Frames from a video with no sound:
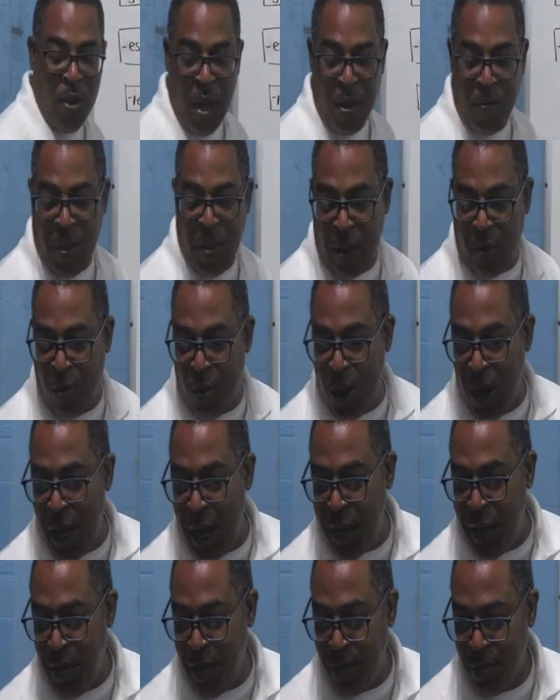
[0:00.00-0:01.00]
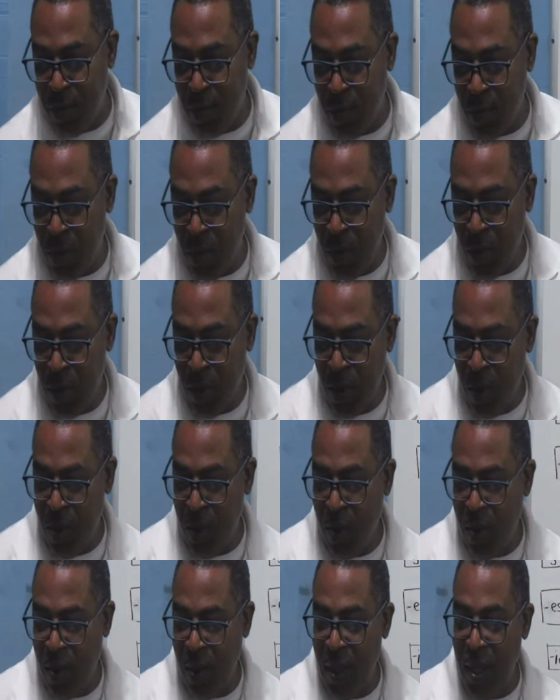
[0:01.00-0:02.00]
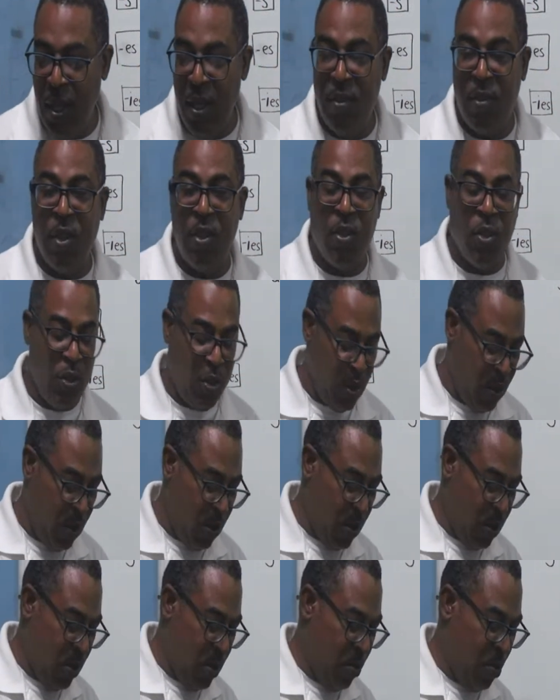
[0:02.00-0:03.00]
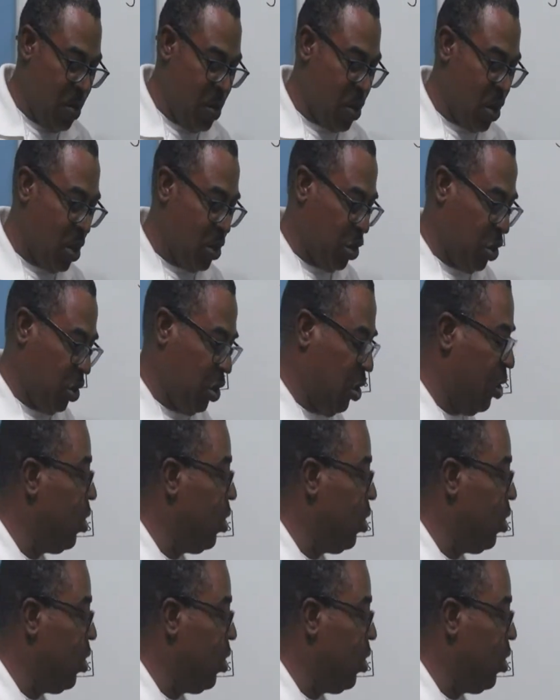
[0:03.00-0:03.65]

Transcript: of that word? Easy to do. We just